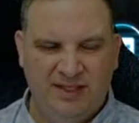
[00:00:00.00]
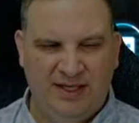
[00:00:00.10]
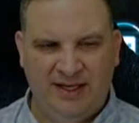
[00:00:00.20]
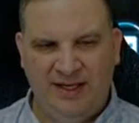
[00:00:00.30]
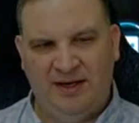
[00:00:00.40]

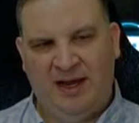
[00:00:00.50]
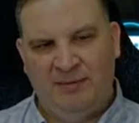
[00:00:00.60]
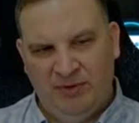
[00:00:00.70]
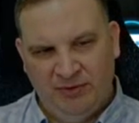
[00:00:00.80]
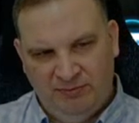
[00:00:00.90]
again, I
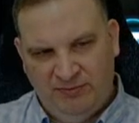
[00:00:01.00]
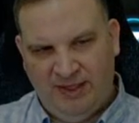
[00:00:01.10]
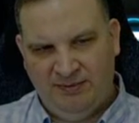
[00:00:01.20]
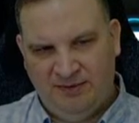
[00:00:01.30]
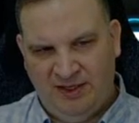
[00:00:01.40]
build
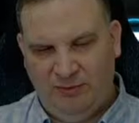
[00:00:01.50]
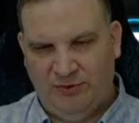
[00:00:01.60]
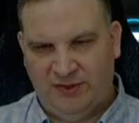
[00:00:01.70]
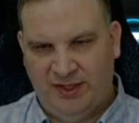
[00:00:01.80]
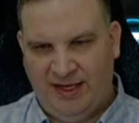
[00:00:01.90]
my team
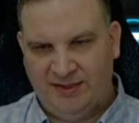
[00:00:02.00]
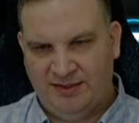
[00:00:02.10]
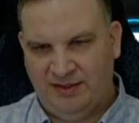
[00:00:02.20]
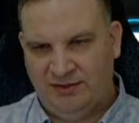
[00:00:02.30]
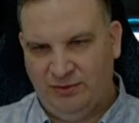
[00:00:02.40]
with
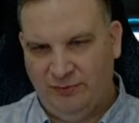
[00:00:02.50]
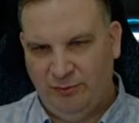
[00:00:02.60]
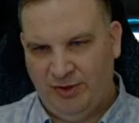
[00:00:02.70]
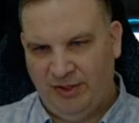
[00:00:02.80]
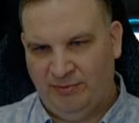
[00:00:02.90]
tenacity. So if you
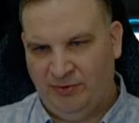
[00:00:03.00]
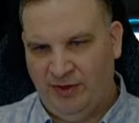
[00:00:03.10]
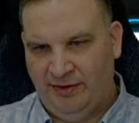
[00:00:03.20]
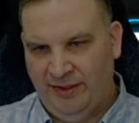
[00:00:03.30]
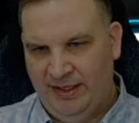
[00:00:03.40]
bring a
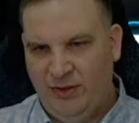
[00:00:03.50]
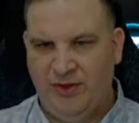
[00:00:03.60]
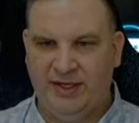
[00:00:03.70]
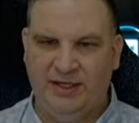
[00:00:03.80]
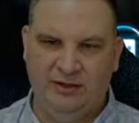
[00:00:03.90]
Marauder in
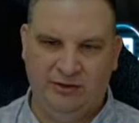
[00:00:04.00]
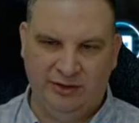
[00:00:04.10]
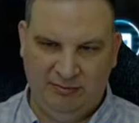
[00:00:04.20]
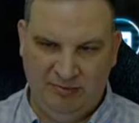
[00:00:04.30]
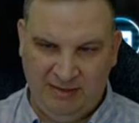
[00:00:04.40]
thinking you're
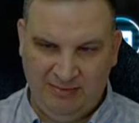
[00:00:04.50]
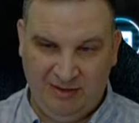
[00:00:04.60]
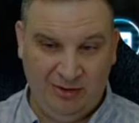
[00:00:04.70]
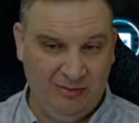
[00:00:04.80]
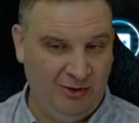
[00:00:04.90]
going to beat my
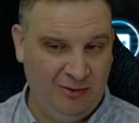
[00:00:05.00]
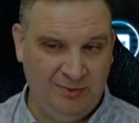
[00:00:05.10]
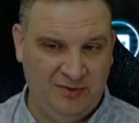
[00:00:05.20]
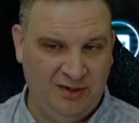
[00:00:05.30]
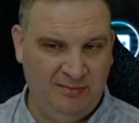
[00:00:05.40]
Mon
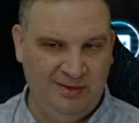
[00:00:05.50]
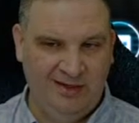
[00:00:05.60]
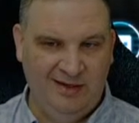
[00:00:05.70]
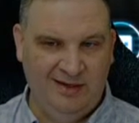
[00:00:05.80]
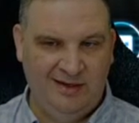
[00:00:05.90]
Mothma team,
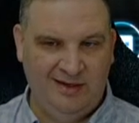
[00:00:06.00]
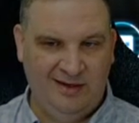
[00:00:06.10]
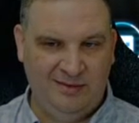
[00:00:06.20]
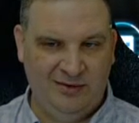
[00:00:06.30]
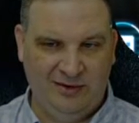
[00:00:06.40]

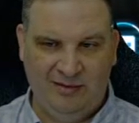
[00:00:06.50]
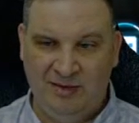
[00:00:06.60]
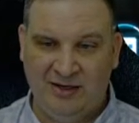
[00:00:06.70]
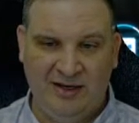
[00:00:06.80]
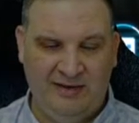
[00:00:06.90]
uh, I'm
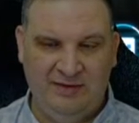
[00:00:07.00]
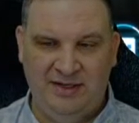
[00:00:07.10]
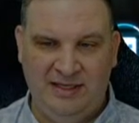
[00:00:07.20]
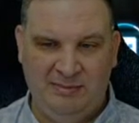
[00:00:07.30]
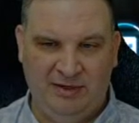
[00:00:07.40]
not going to have any
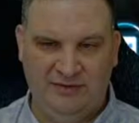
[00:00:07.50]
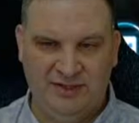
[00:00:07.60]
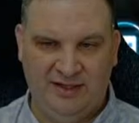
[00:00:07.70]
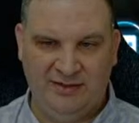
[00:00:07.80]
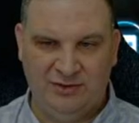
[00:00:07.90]

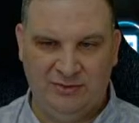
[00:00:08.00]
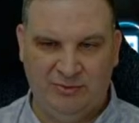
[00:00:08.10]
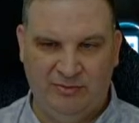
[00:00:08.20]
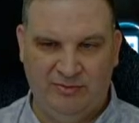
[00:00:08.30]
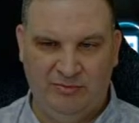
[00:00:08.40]
debuffs on. So the
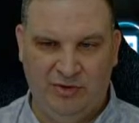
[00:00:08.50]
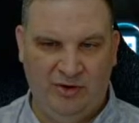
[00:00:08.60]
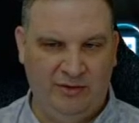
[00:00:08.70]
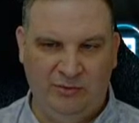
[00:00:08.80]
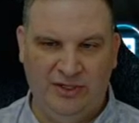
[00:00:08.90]
Mar
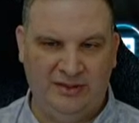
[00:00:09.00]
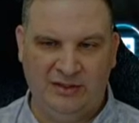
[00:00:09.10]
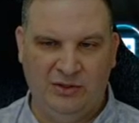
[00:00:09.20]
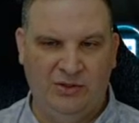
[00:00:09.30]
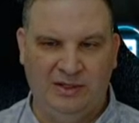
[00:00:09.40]
Marauder will get to
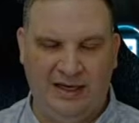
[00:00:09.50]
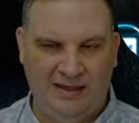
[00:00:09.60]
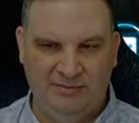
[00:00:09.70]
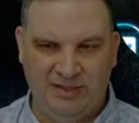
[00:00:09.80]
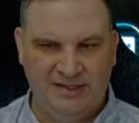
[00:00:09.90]
go a
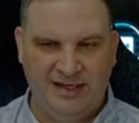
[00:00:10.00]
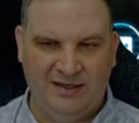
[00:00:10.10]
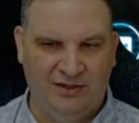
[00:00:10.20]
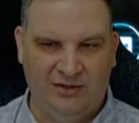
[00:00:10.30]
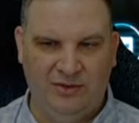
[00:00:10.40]
lot, but he's not
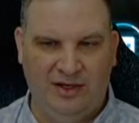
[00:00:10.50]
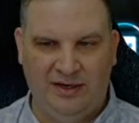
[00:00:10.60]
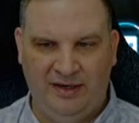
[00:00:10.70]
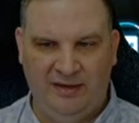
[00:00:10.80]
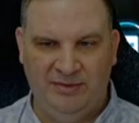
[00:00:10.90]
going to do a lot
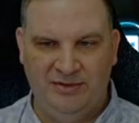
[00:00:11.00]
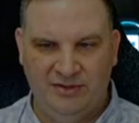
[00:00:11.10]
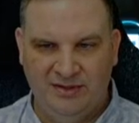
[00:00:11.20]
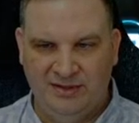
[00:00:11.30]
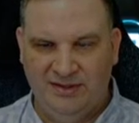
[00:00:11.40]
of damage.
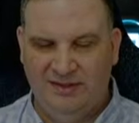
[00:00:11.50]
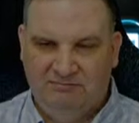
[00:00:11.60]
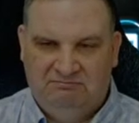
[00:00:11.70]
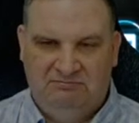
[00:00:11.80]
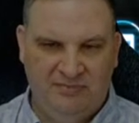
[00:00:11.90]

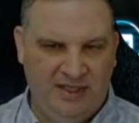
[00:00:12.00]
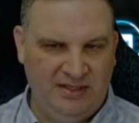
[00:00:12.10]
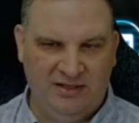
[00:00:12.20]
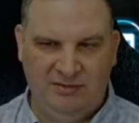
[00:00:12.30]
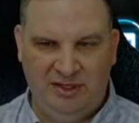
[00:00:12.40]
And
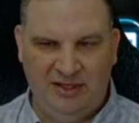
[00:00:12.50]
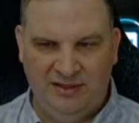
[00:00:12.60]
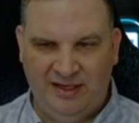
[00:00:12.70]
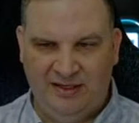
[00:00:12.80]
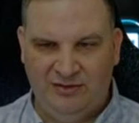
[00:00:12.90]
he's going to be
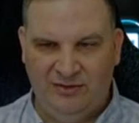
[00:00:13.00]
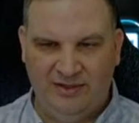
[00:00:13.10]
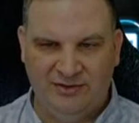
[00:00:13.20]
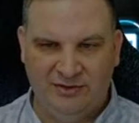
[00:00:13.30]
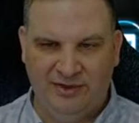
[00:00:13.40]
hitting
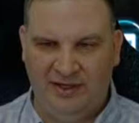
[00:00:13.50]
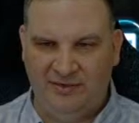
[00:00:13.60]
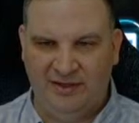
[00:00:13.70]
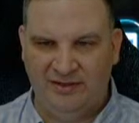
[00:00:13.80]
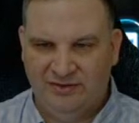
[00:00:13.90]
K2SO
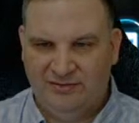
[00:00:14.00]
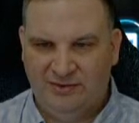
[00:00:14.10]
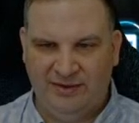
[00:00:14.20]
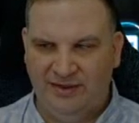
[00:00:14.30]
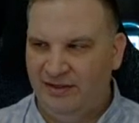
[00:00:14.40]
anyway, so what
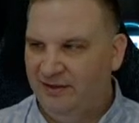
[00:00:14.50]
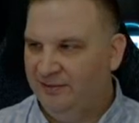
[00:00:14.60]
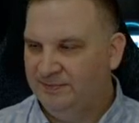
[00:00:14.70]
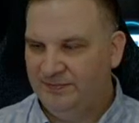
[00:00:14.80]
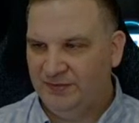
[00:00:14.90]
do I care?
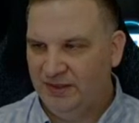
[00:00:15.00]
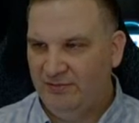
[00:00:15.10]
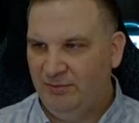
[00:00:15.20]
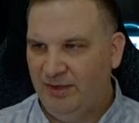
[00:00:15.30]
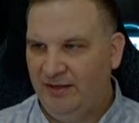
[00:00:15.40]
Doesn't
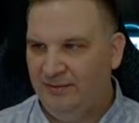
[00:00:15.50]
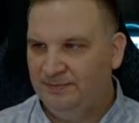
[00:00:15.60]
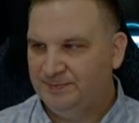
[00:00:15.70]
even matter.